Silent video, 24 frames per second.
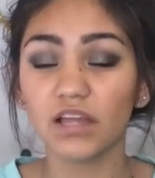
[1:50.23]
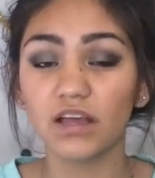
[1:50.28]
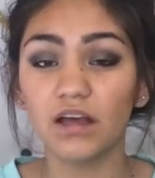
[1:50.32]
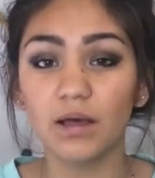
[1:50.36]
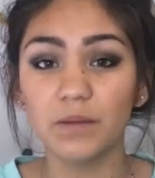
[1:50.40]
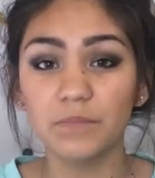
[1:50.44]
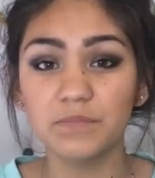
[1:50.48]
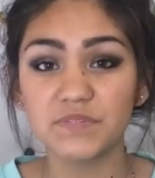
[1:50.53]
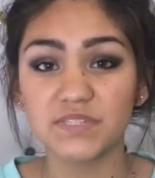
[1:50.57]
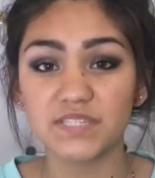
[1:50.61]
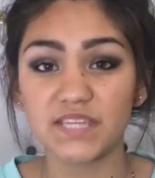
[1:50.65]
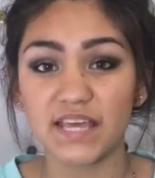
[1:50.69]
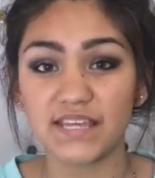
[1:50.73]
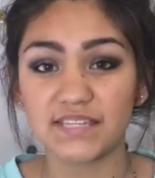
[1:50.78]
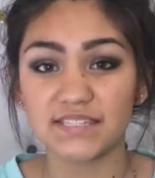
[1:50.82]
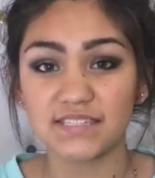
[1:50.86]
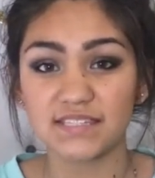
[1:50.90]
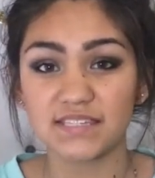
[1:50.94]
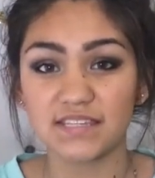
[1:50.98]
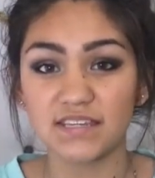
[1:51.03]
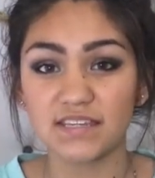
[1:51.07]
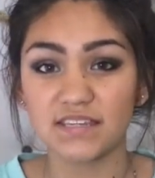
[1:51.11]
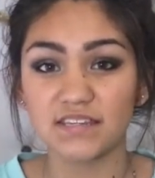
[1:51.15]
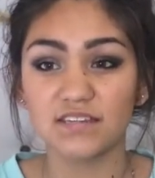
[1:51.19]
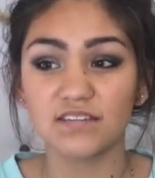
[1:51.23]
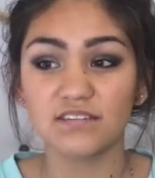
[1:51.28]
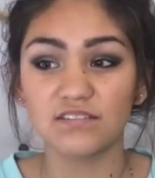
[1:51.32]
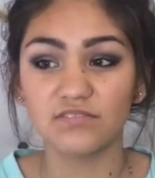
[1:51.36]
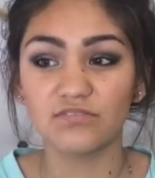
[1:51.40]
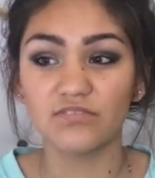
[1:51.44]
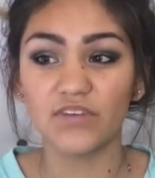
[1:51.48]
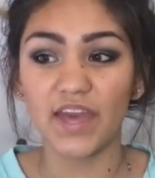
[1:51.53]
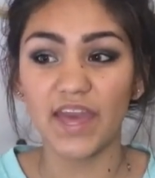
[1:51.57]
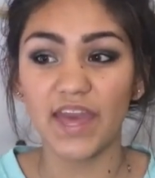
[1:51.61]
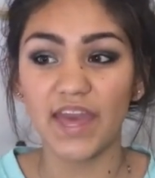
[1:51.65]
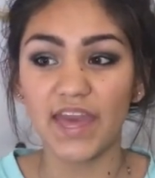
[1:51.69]

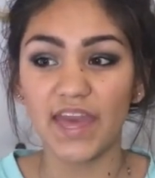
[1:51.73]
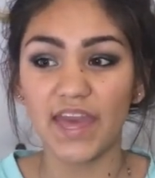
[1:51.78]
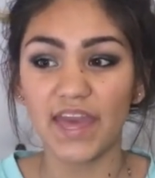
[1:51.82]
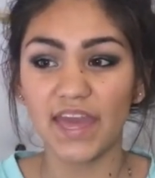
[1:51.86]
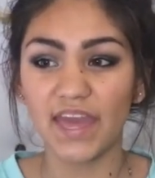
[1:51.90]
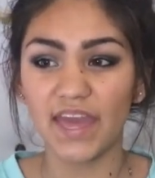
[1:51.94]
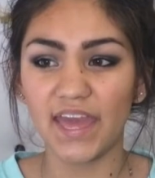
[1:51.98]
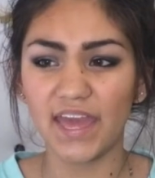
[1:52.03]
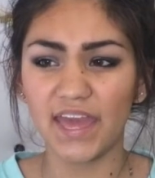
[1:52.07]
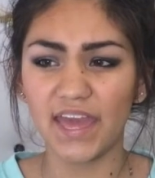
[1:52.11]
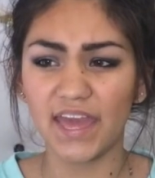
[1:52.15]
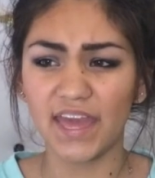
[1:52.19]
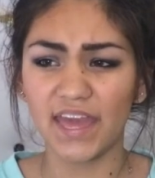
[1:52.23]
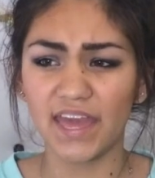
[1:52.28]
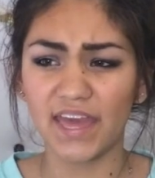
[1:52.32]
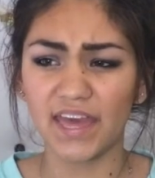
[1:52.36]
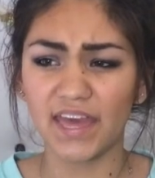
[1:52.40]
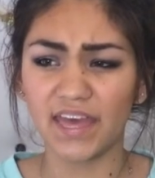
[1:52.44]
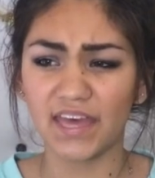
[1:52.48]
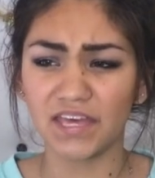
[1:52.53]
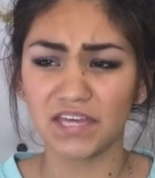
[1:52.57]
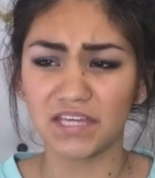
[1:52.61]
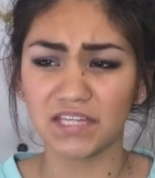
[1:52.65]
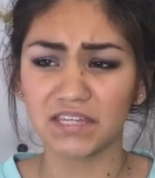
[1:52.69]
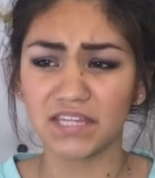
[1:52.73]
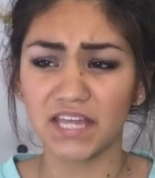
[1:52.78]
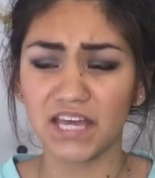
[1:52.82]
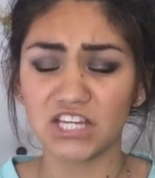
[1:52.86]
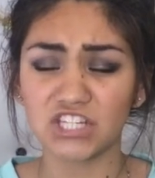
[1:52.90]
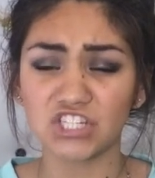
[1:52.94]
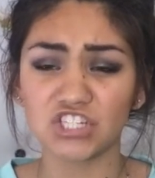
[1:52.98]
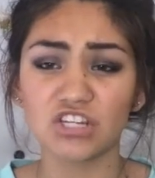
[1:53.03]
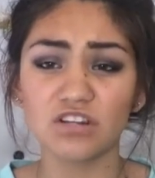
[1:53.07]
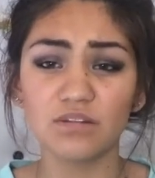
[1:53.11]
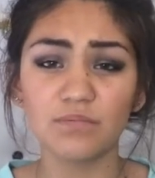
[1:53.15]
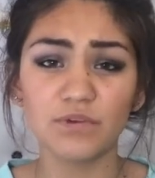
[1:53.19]
obsessive, and
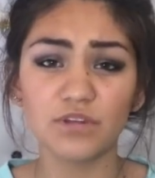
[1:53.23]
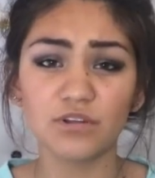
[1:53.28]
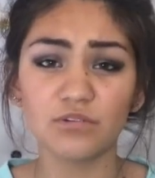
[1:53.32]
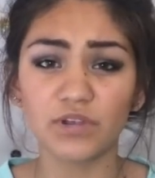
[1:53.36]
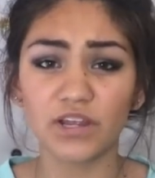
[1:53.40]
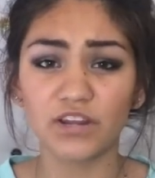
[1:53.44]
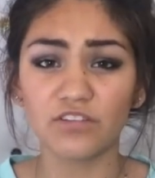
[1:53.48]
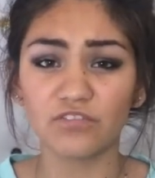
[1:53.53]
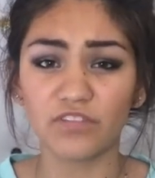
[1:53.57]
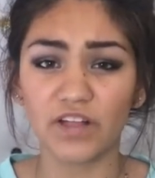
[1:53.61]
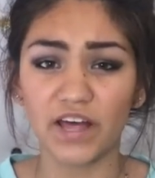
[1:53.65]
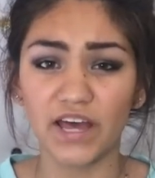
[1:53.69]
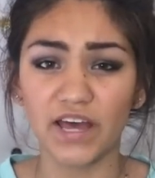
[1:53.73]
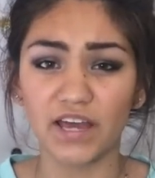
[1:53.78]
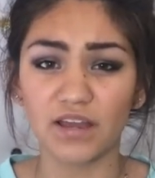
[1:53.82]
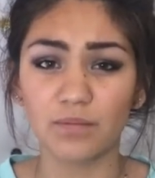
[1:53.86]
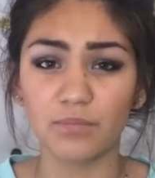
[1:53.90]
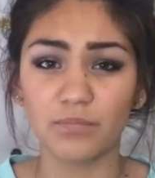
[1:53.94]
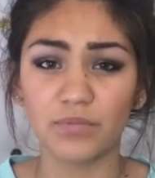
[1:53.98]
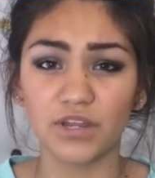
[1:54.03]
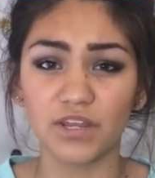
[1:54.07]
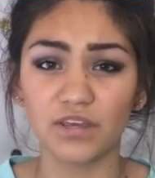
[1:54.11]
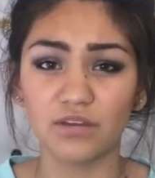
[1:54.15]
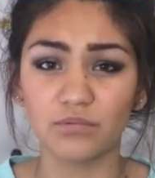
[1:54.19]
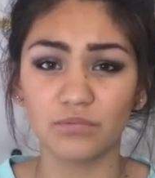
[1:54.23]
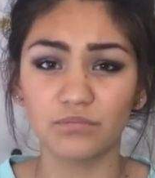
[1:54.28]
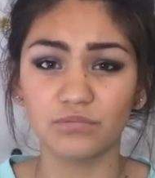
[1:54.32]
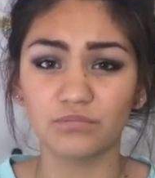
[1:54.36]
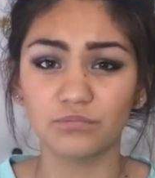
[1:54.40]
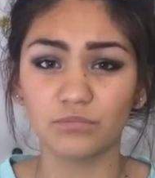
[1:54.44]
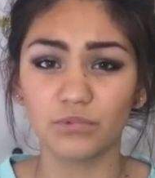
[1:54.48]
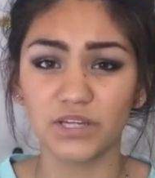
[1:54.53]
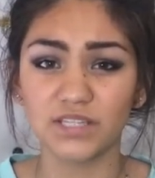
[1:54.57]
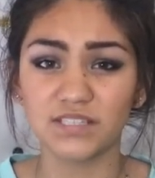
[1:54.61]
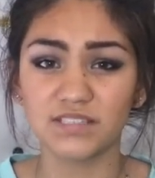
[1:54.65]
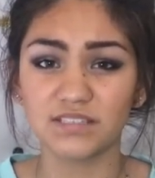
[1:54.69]
that should have been a red flag, but it
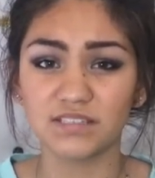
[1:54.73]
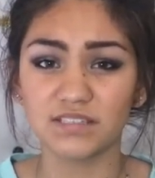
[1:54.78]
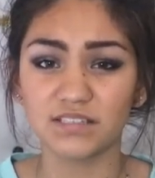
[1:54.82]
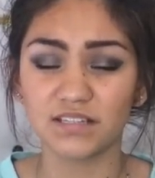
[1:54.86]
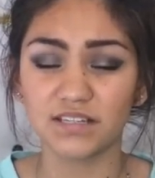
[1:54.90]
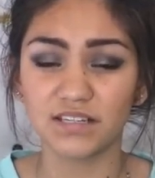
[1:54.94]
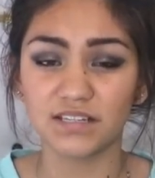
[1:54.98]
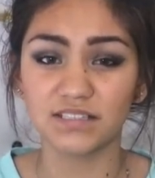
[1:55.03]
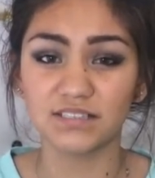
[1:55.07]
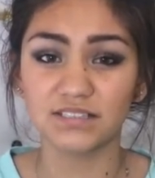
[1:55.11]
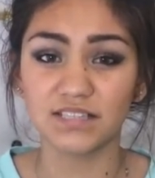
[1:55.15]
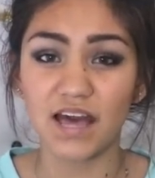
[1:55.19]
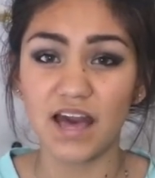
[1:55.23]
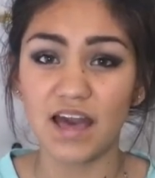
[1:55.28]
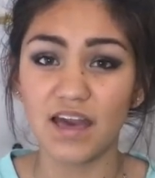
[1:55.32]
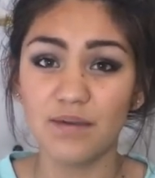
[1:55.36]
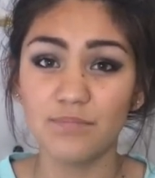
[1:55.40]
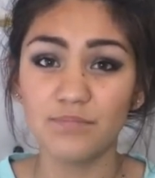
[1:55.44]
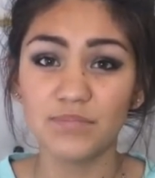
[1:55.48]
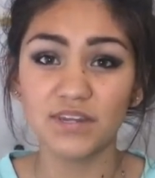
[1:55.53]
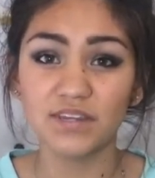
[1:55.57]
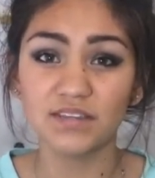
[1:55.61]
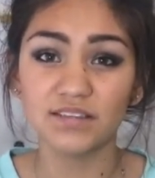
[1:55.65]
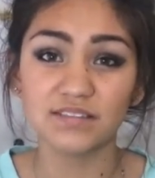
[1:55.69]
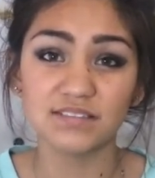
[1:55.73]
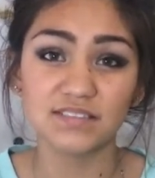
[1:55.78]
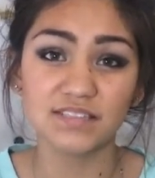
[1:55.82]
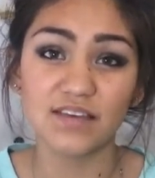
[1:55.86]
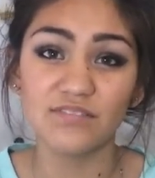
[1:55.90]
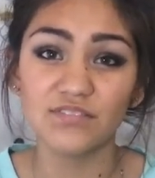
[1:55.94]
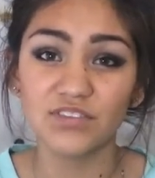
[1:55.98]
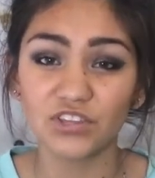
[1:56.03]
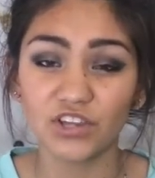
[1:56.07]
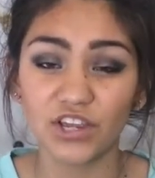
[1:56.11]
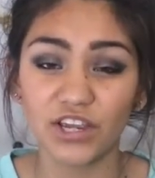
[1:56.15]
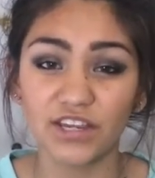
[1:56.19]
wasn't because I'm a
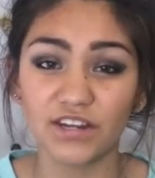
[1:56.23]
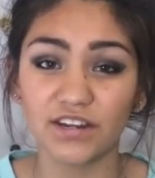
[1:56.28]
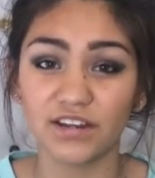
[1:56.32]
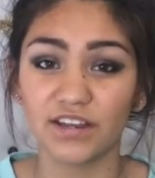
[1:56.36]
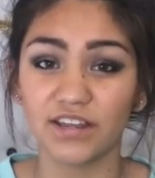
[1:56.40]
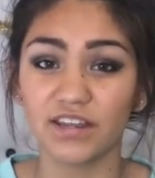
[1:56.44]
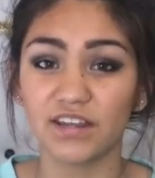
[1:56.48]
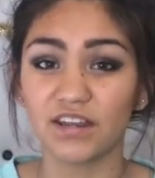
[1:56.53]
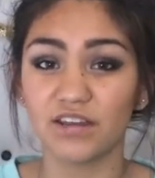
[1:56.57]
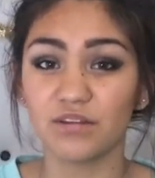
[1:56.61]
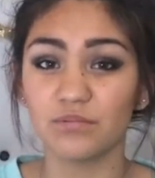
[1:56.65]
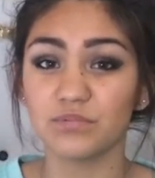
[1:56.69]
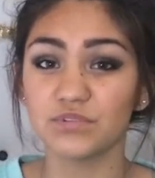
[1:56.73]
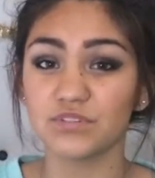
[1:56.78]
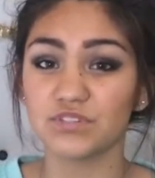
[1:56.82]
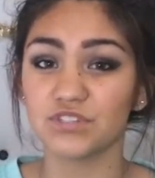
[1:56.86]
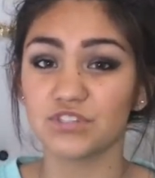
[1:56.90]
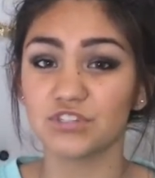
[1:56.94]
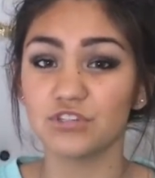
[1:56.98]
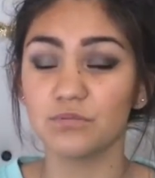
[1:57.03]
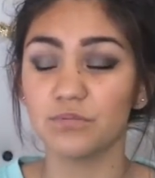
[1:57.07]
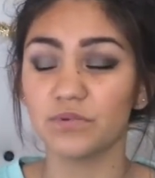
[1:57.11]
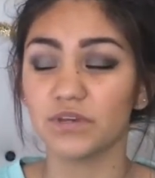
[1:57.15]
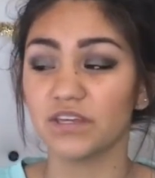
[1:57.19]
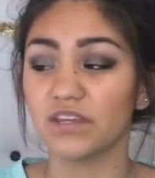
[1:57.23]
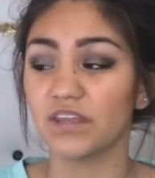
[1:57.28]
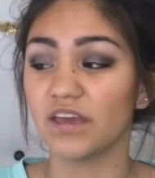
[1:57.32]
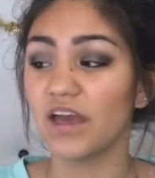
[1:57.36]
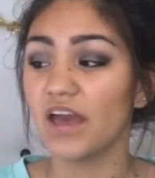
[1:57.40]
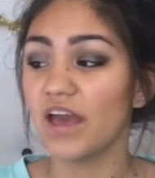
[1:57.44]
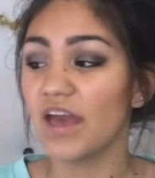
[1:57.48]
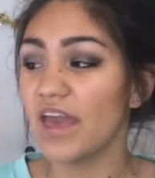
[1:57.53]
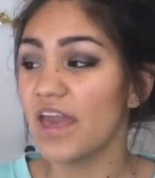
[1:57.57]
7th grader and I was stupid.